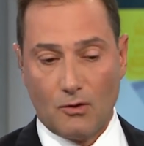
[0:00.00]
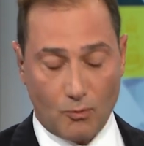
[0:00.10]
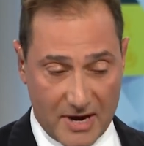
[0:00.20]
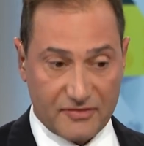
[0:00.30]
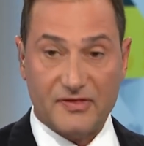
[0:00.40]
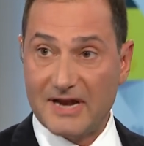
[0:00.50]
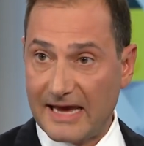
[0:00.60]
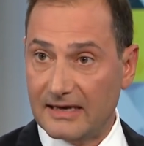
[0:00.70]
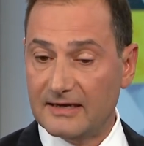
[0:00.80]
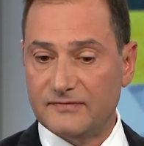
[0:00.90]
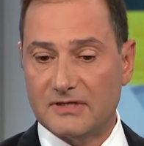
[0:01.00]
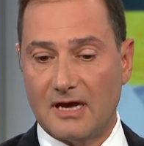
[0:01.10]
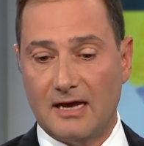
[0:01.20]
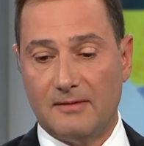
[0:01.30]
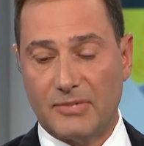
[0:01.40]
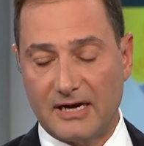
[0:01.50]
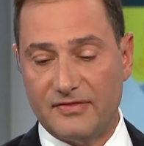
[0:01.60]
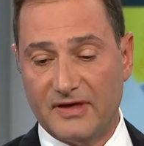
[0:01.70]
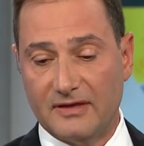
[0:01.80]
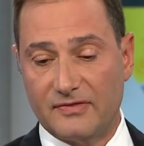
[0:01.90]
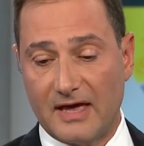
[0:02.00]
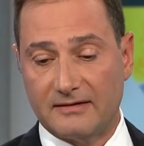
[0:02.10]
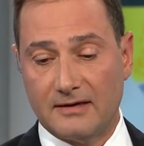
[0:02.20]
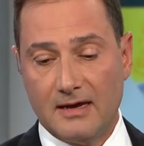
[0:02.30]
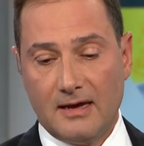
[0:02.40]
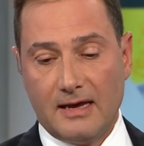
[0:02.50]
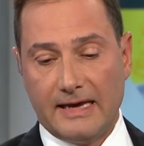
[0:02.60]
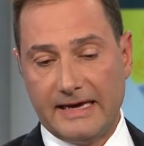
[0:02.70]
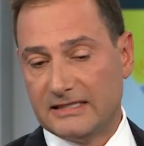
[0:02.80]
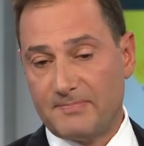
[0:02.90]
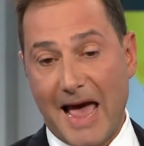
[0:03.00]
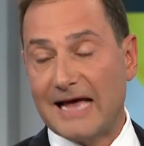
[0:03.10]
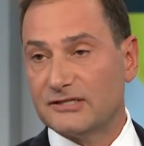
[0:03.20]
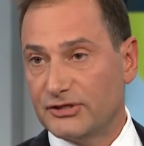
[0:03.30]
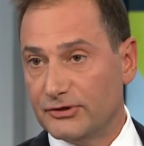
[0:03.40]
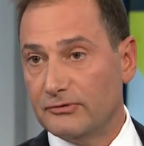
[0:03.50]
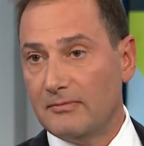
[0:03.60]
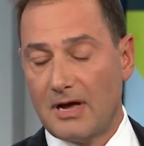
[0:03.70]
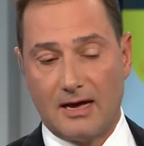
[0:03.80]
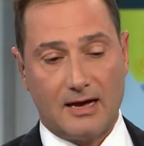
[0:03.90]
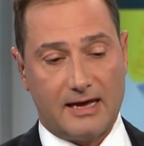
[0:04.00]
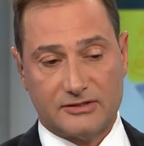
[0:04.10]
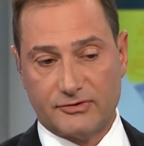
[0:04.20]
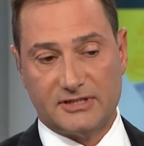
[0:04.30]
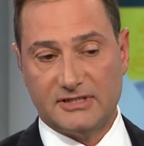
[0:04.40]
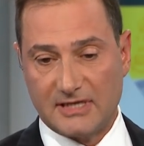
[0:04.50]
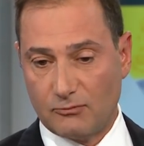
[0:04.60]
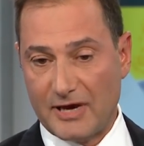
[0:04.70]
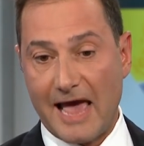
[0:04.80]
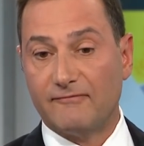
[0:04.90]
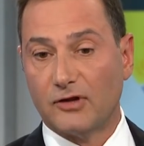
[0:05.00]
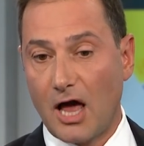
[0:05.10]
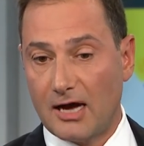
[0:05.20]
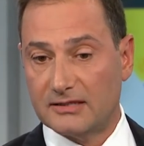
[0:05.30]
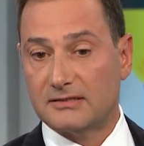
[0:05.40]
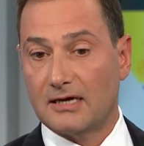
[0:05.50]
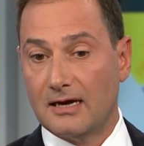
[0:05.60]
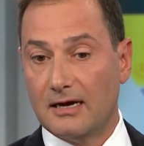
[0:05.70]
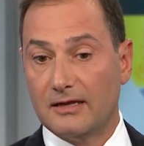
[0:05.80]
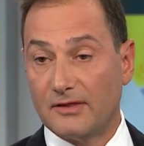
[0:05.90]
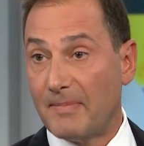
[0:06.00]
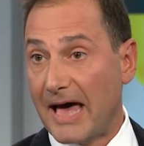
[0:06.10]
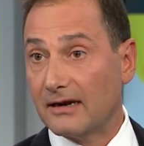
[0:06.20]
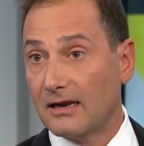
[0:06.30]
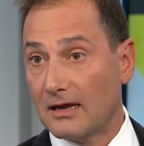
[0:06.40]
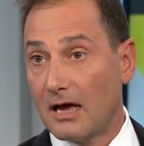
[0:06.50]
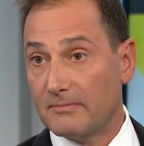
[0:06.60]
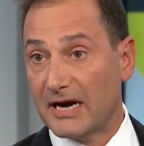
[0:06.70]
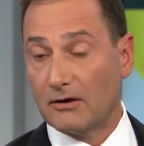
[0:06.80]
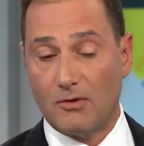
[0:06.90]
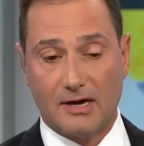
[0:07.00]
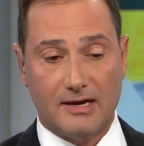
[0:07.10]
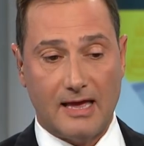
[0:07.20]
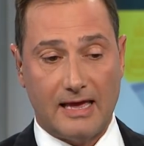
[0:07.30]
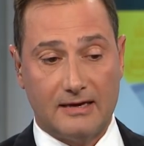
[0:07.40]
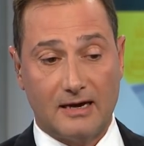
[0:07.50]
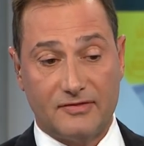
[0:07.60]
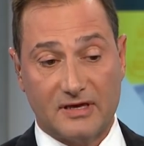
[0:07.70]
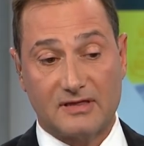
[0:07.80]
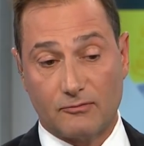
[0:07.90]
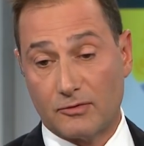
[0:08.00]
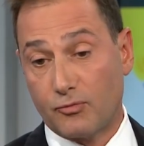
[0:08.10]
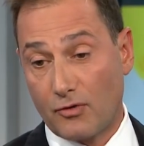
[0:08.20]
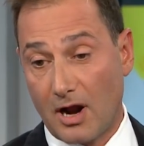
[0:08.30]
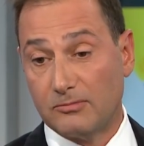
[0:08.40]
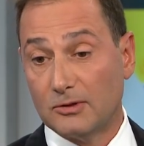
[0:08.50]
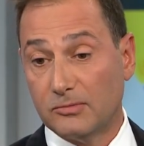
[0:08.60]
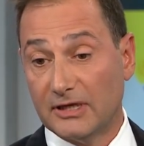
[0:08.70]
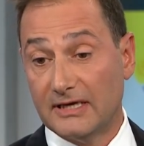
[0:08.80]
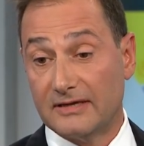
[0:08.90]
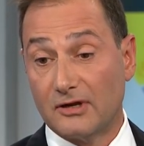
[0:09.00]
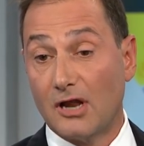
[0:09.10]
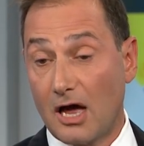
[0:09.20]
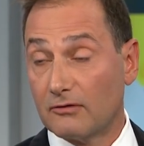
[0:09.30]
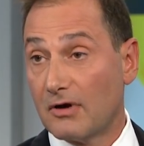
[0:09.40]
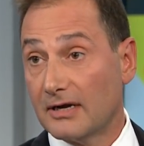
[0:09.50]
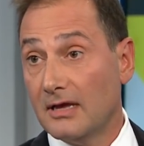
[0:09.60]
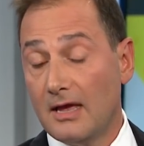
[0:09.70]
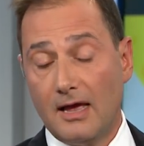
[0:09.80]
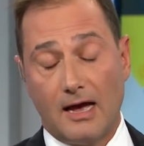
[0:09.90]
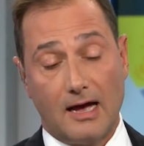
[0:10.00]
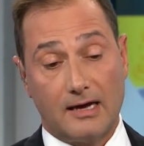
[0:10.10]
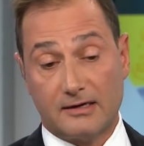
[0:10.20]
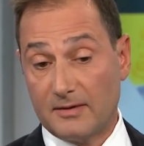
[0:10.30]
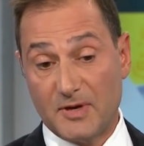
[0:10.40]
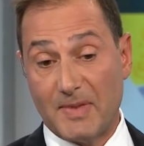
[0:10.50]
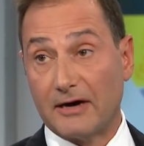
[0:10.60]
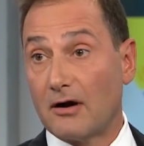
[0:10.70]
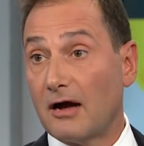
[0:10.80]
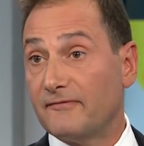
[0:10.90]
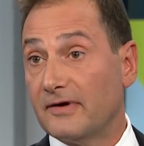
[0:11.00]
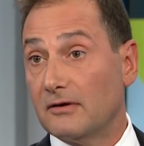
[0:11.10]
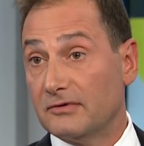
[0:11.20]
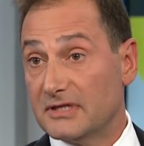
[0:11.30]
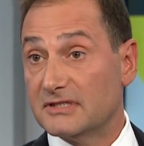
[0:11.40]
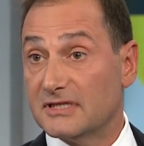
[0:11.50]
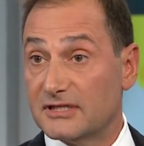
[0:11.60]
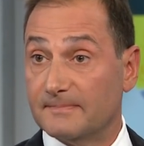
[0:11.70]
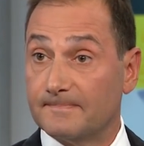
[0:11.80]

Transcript: with the negatives, uh, but I think that it's past due. Uh, as Christy said, we have lost uh, the battle on, on, marijuana, and I think that we're probably in the long run uh, going to be better off uh, with this system.